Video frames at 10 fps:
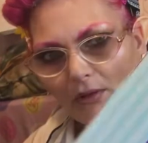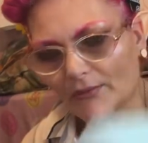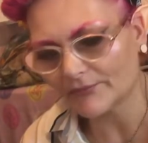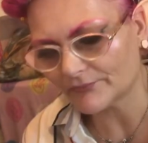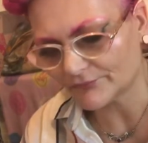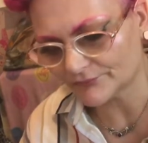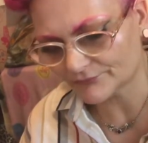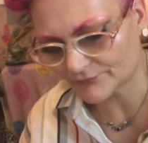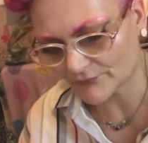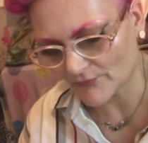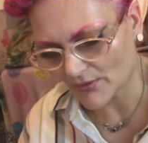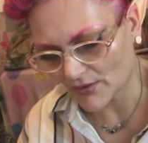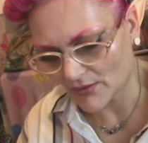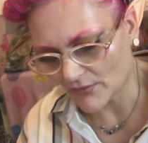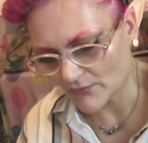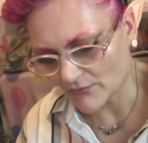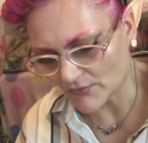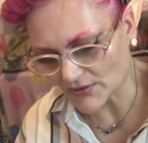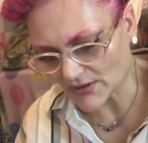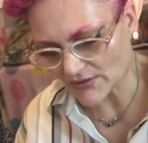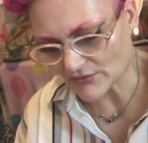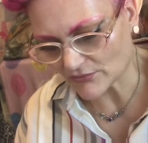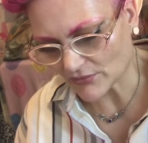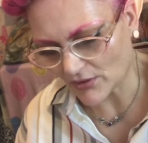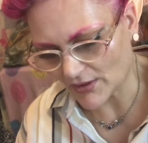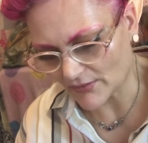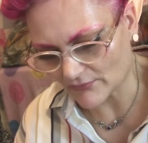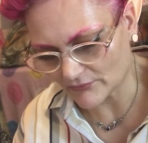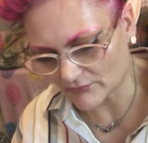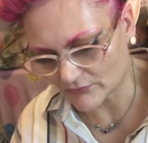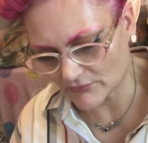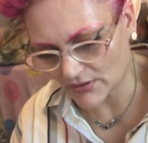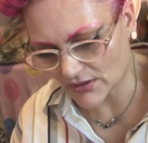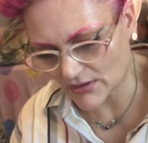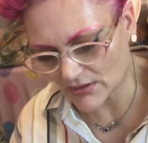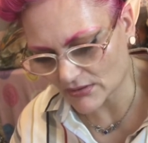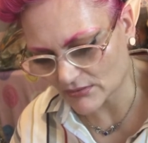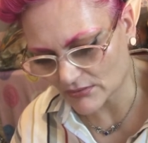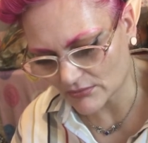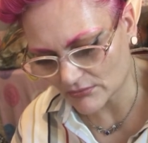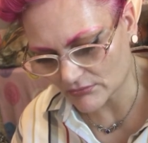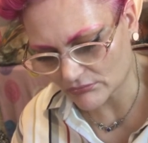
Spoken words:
one, which has your night needs in.